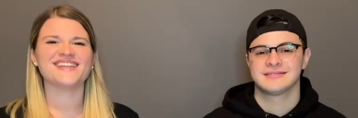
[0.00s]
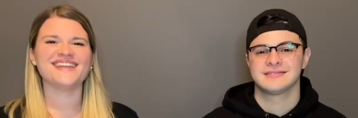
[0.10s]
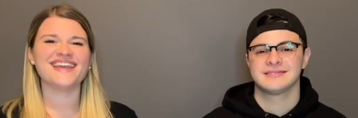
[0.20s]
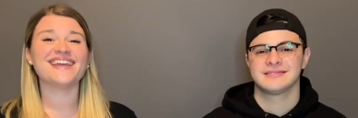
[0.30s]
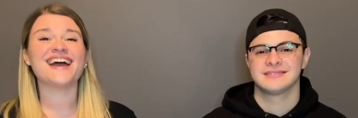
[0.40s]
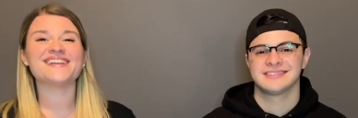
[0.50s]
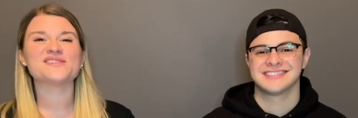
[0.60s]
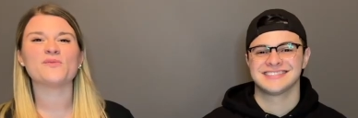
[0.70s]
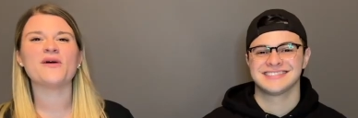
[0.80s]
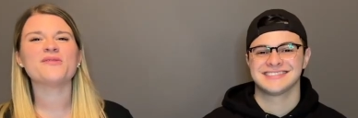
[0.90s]
Speaker 1: Hey
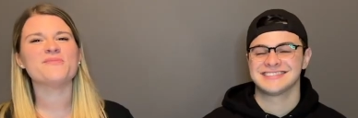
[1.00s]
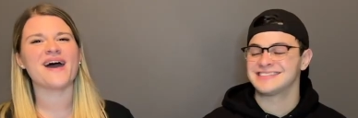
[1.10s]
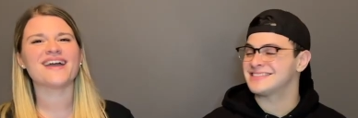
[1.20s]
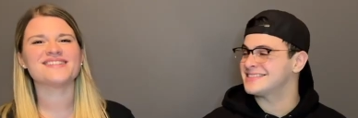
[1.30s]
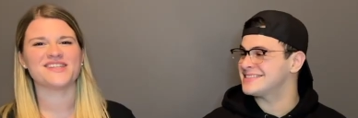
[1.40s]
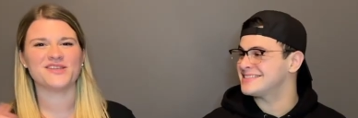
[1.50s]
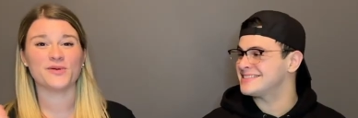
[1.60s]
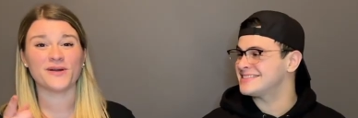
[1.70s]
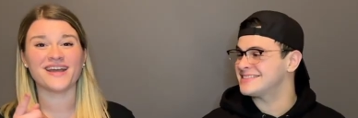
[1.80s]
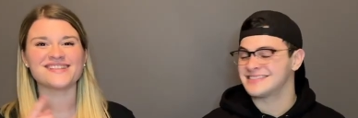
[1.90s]
guys, welcome back to
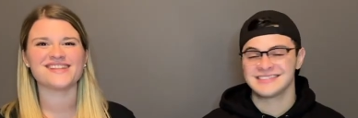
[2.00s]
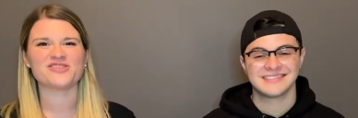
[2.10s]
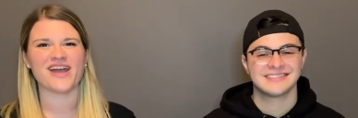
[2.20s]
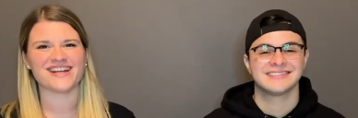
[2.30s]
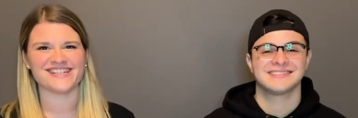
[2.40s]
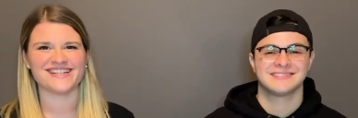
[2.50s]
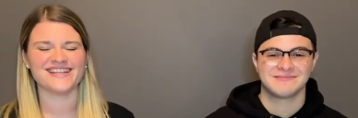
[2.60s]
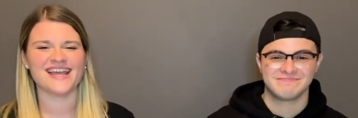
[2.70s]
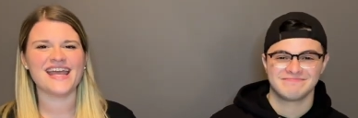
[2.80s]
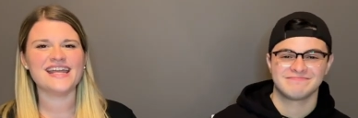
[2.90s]
Your Next
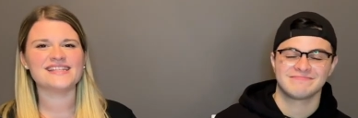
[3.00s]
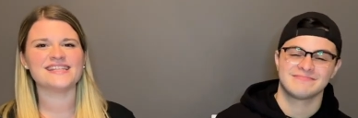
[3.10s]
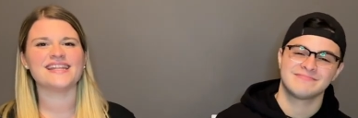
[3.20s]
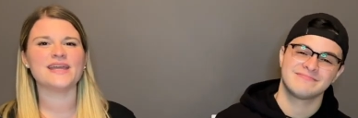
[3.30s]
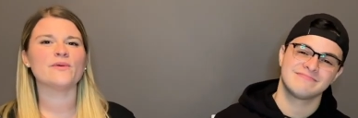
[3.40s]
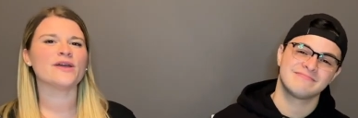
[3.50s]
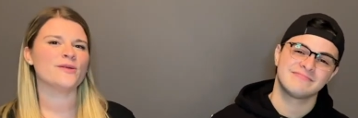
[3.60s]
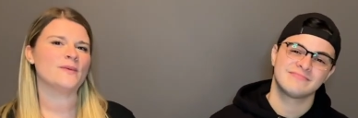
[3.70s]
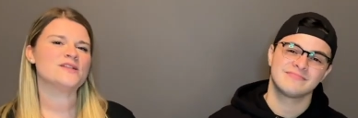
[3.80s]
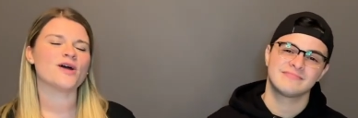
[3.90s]
Attraction. Today we're
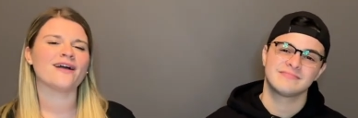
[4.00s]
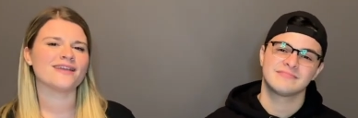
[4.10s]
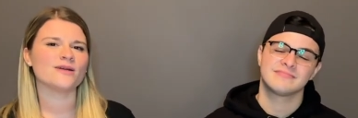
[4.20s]
gonna to be talking